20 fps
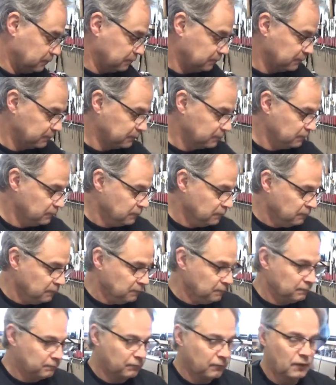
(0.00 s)

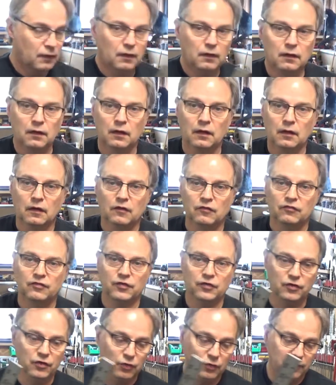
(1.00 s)
if
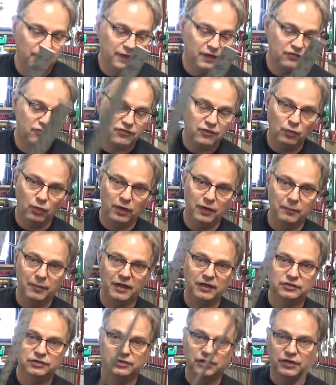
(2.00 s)
you're doing this, you want to
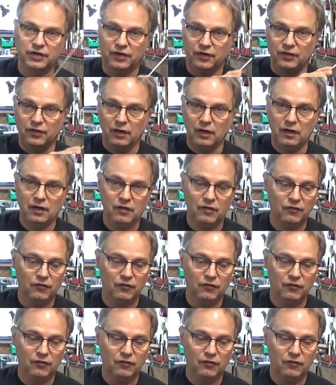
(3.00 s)
make sure your,